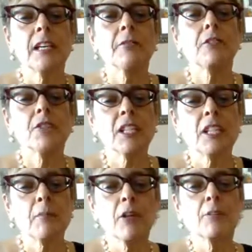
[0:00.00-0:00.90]
And when you
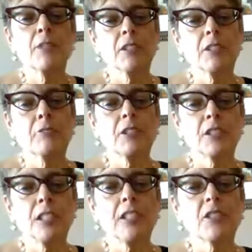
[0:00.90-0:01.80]
come home, you need to
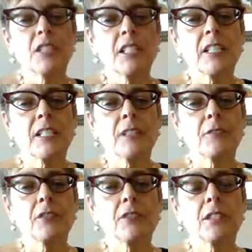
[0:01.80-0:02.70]
recharge and take care
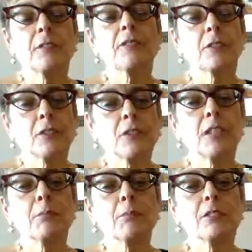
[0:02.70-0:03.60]
of yourself so you're
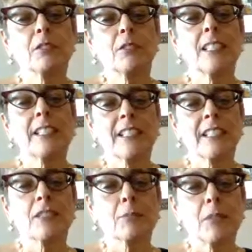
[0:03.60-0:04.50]
able to do that
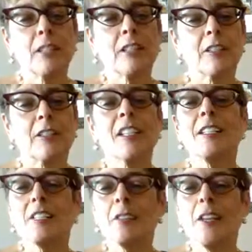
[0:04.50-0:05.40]
again tomorrow.
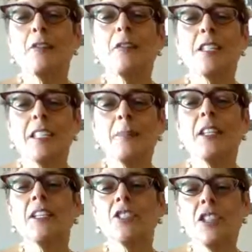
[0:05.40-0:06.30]
So that was
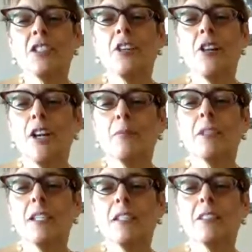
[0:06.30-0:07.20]
something she taught
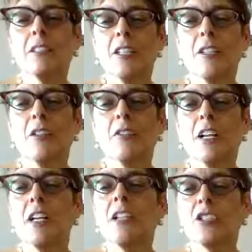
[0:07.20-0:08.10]
me to,
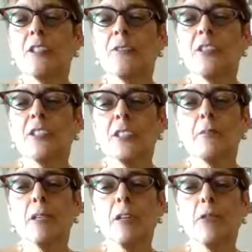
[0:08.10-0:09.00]
just feel good
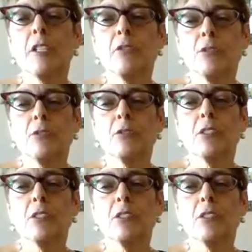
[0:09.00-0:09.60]
about what you do